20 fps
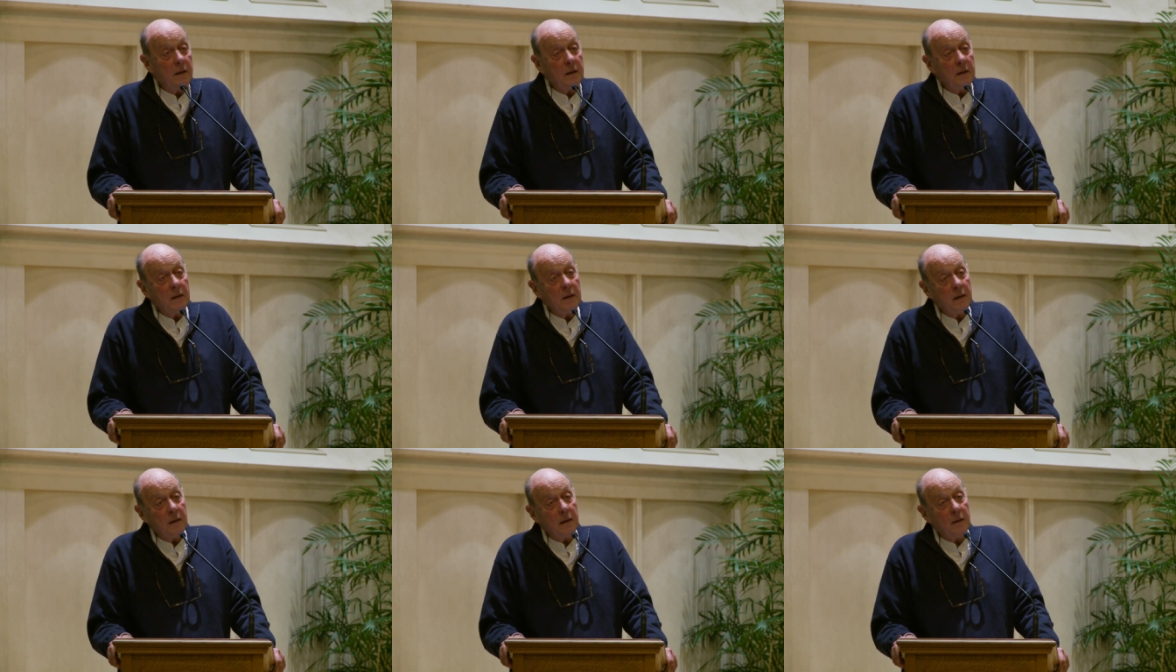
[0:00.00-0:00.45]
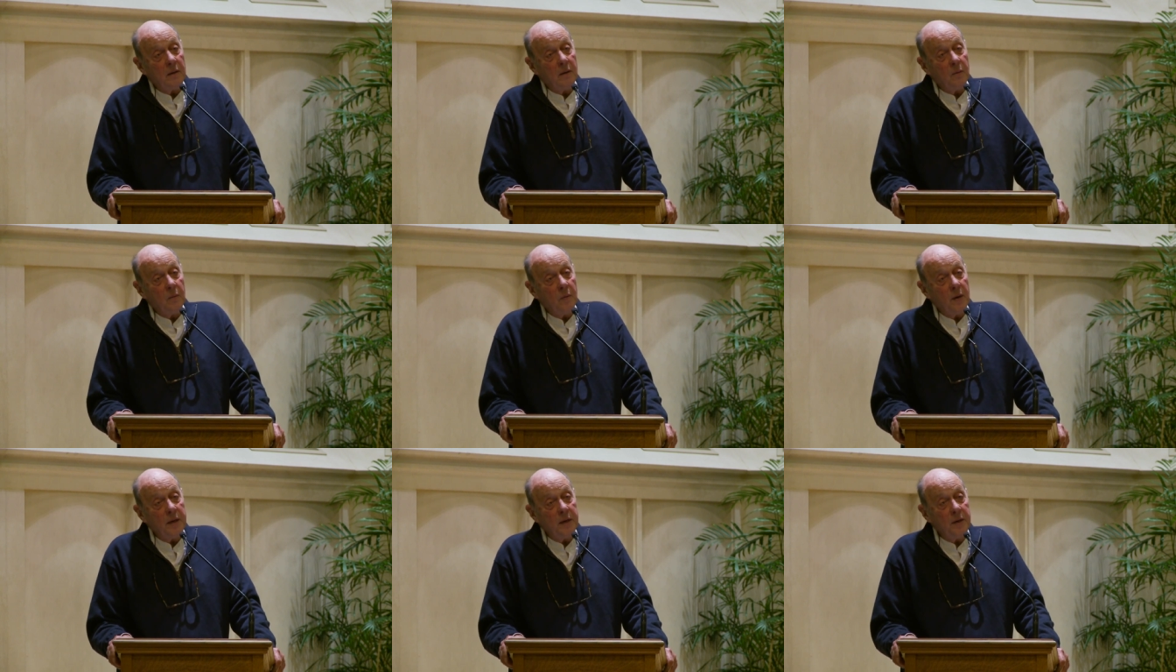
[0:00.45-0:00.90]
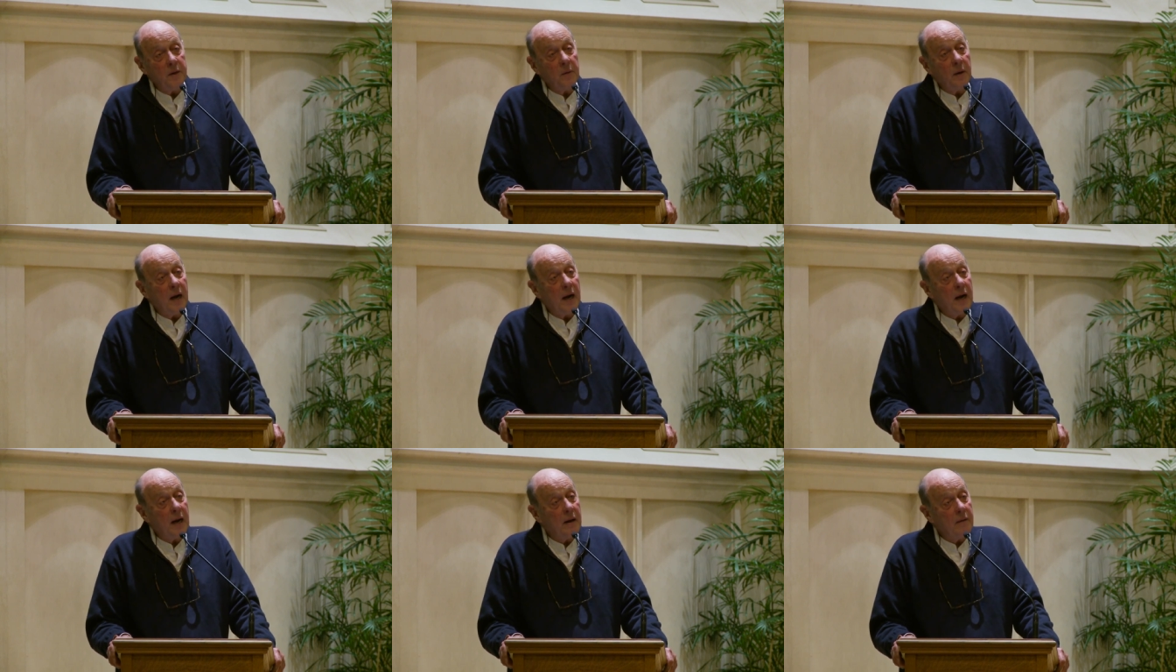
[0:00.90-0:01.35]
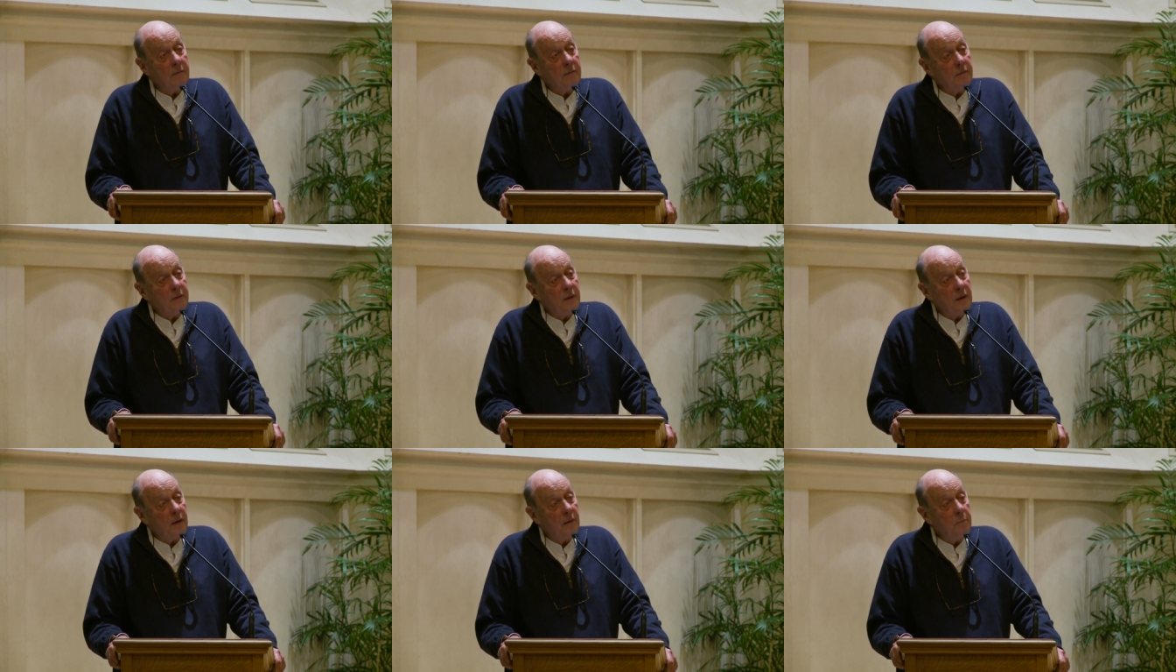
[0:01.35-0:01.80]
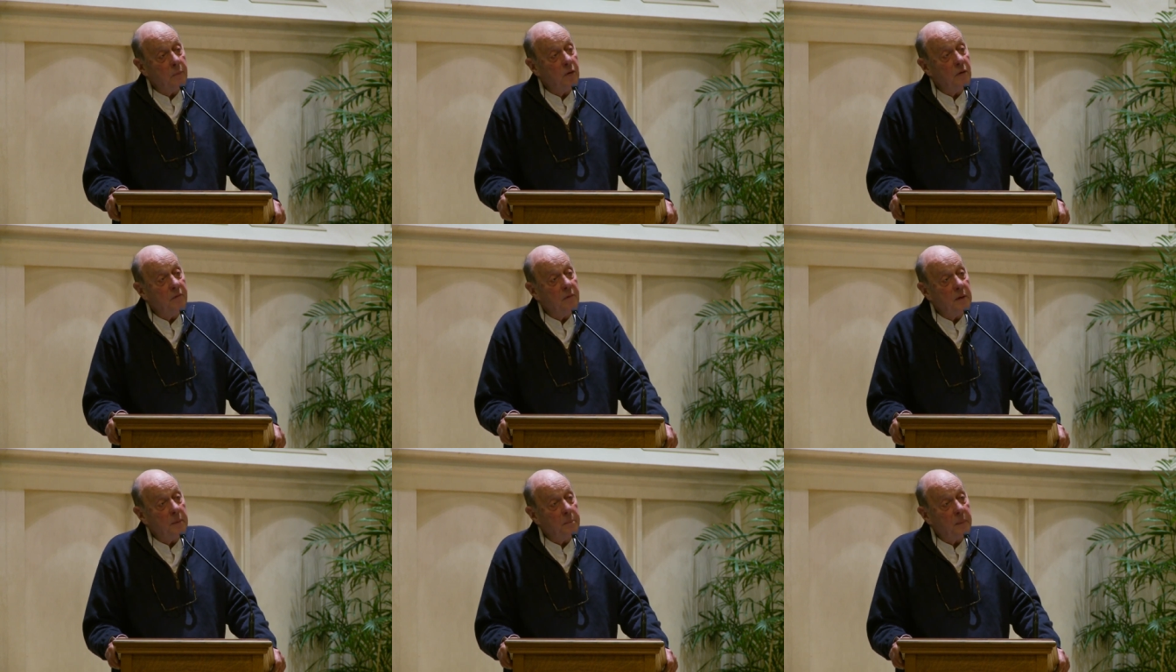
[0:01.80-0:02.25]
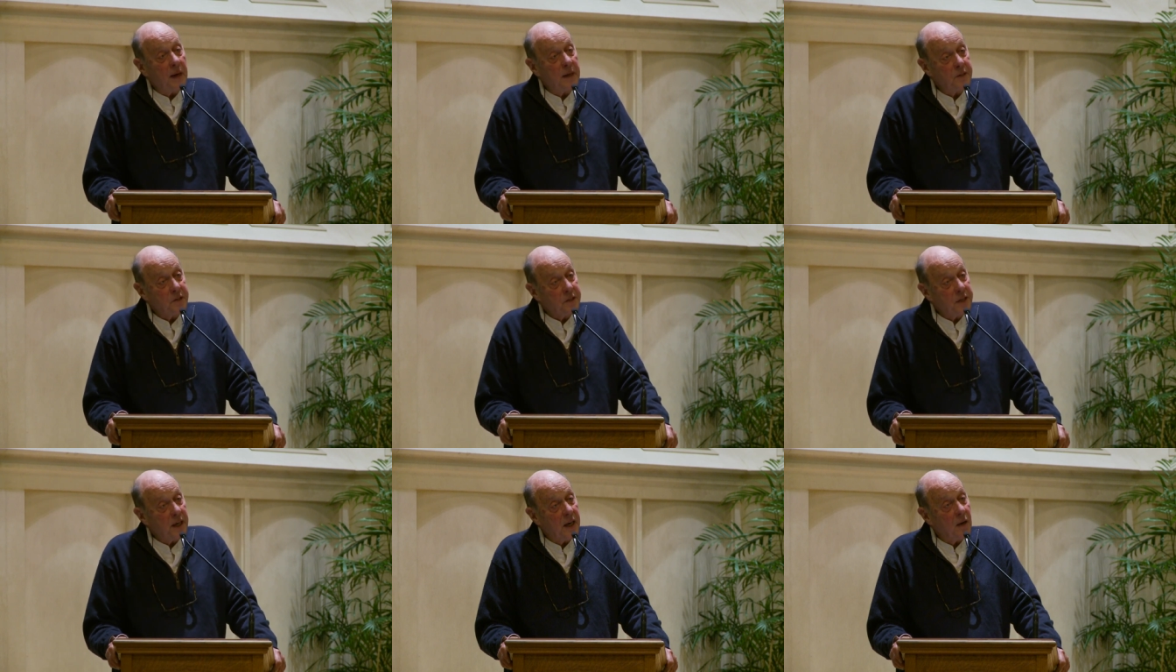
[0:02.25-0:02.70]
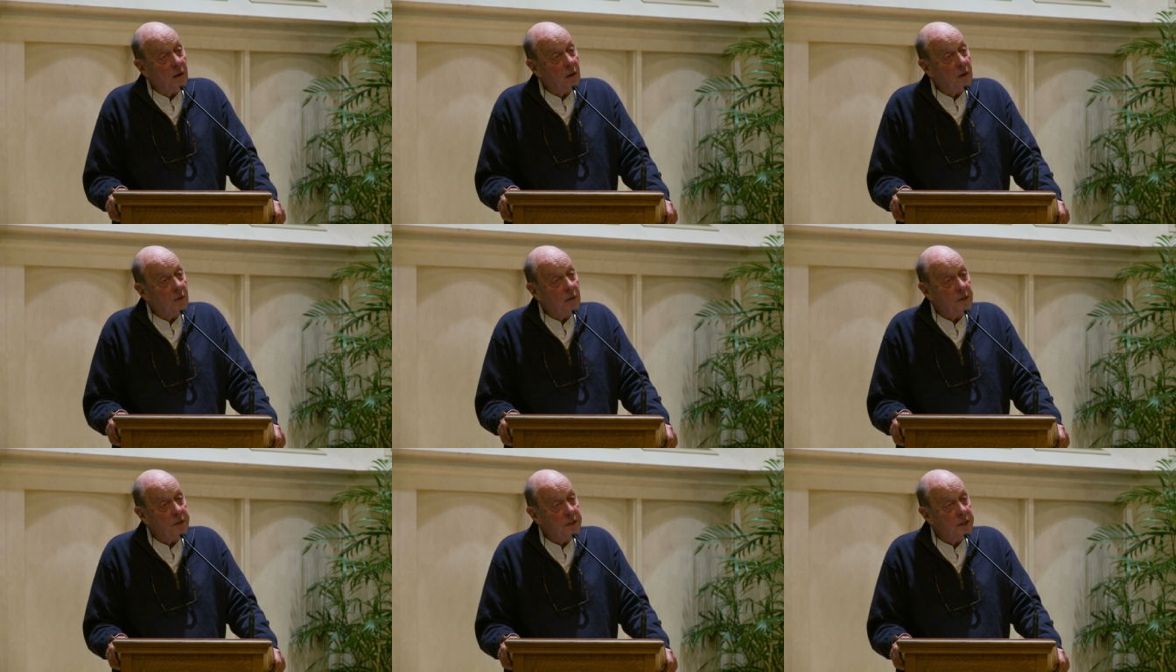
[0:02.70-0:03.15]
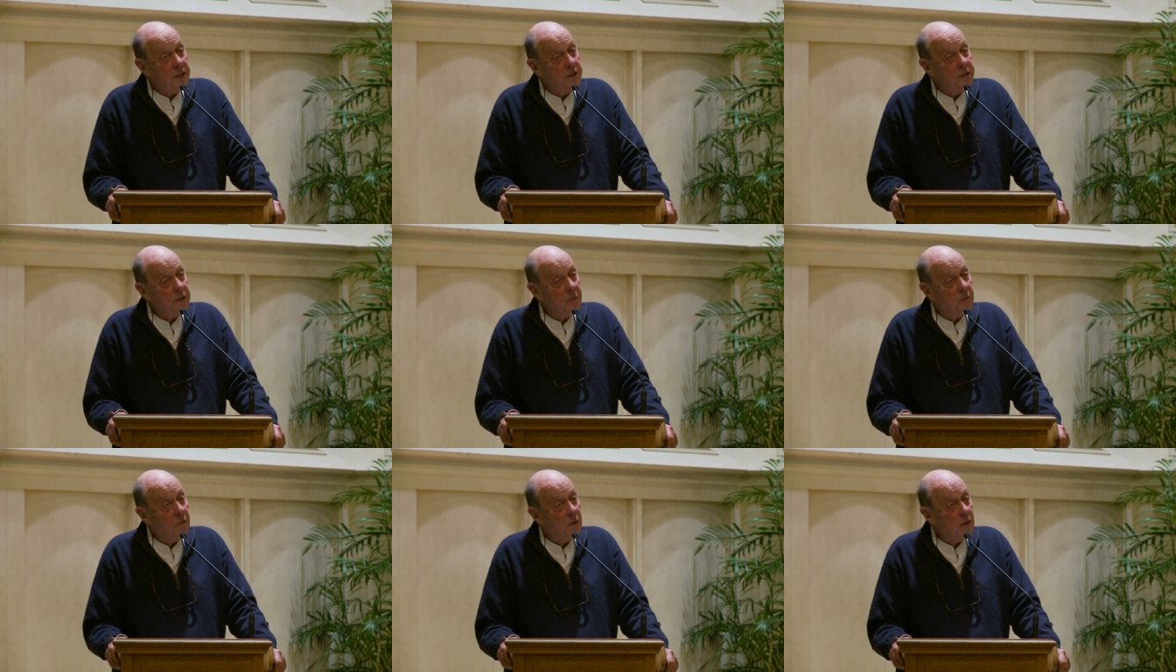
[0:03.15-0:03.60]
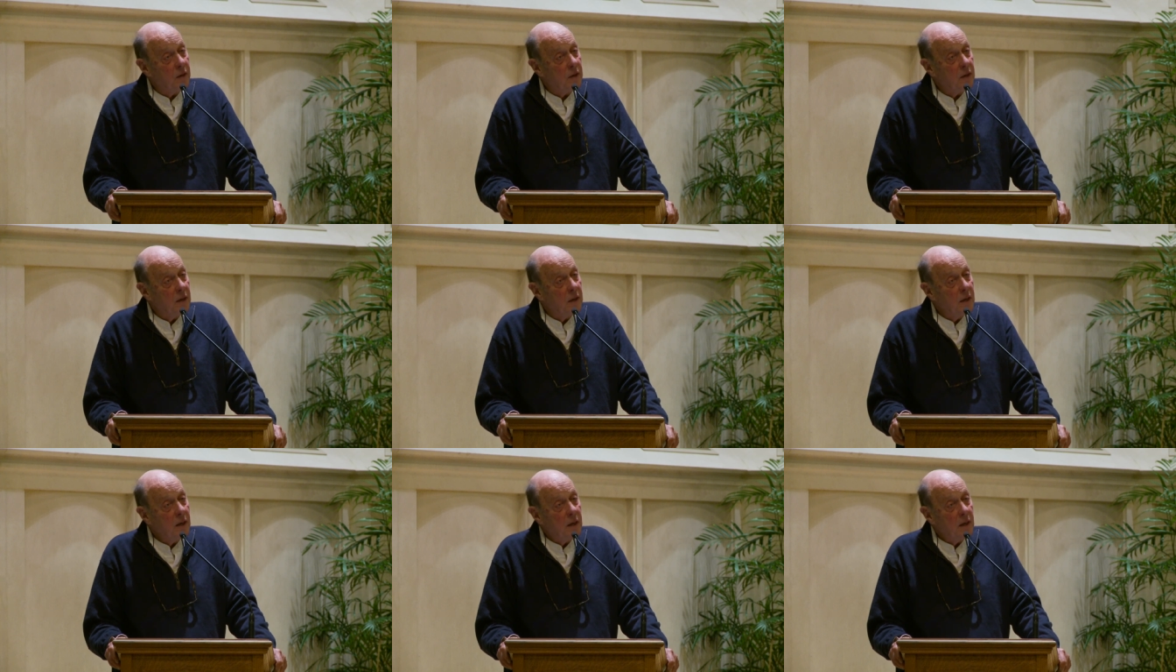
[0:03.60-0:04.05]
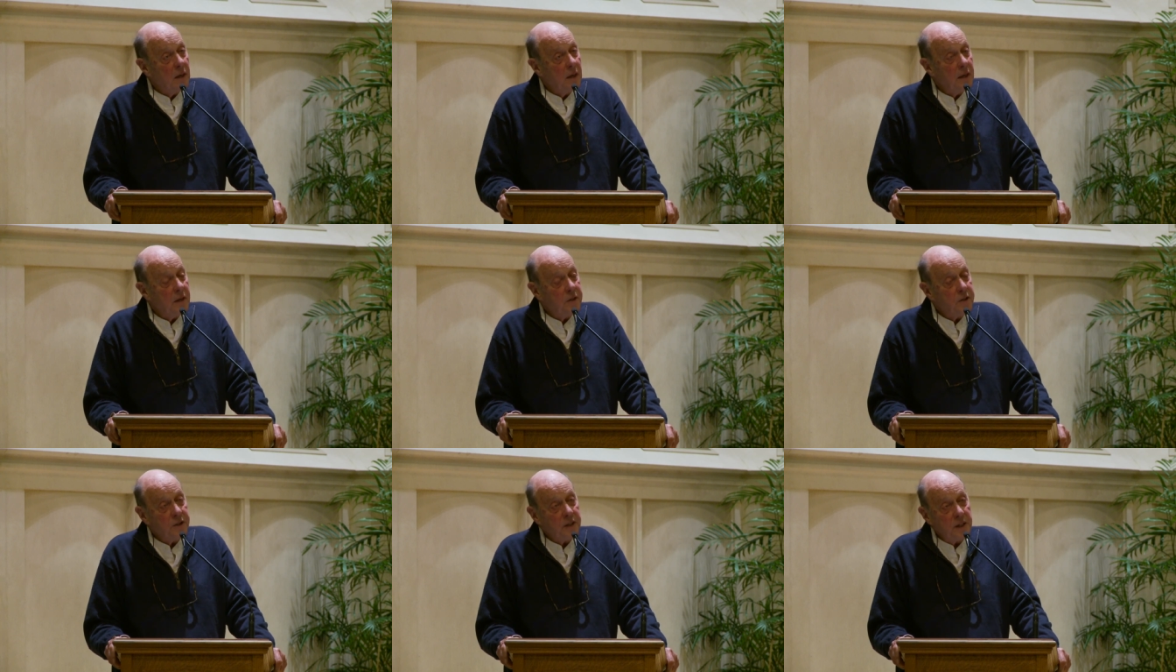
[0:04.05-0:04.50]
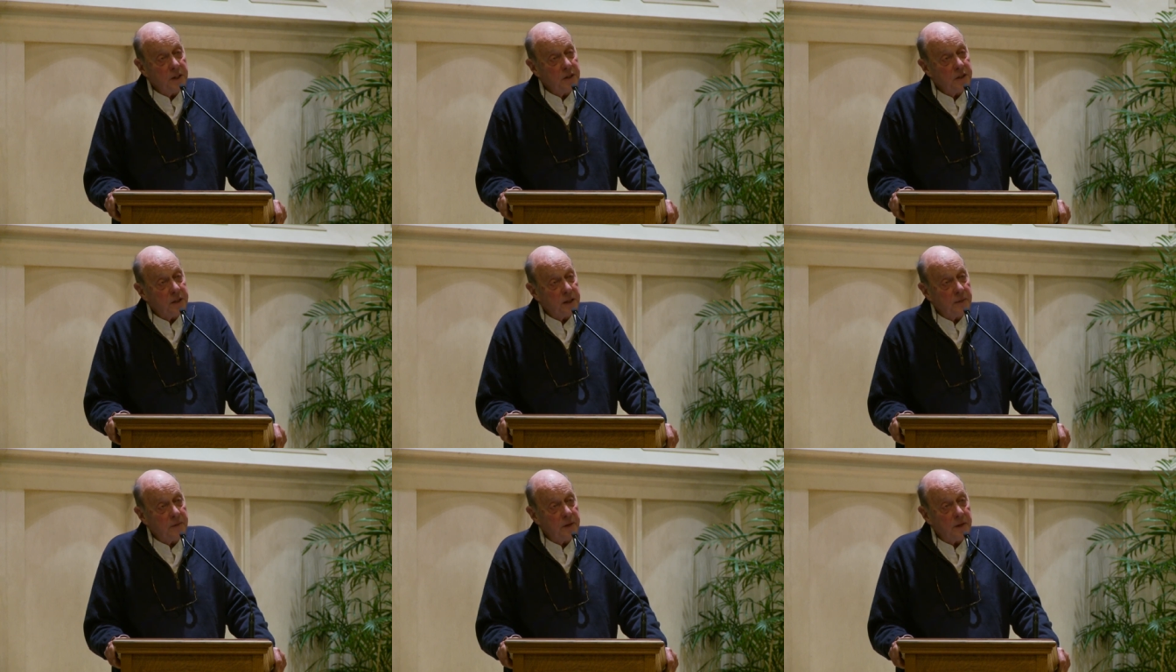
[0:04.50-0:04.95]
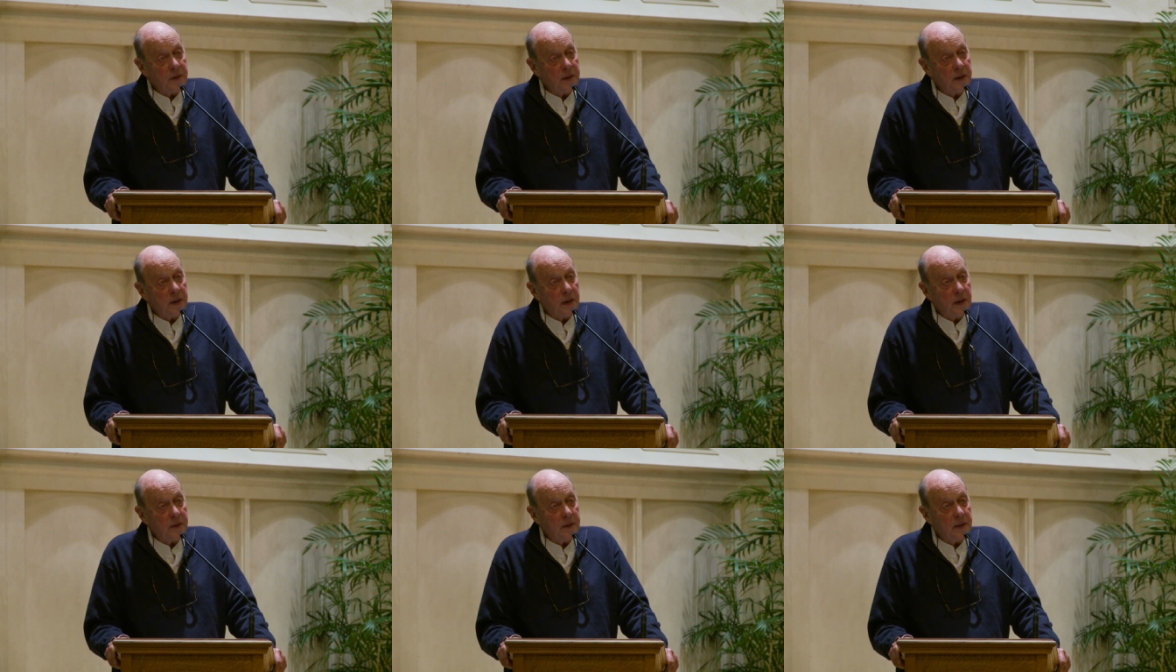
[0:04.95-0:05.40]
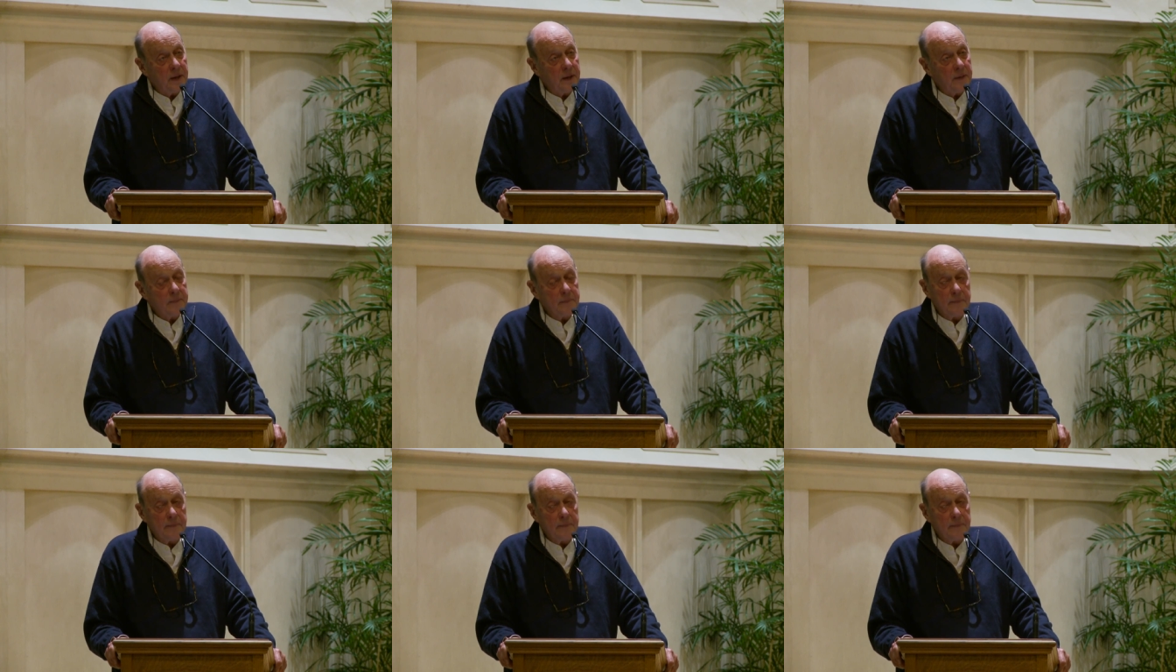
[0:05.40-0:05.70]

uh, when you have a movement by sail across easy water, it changes everything, I think.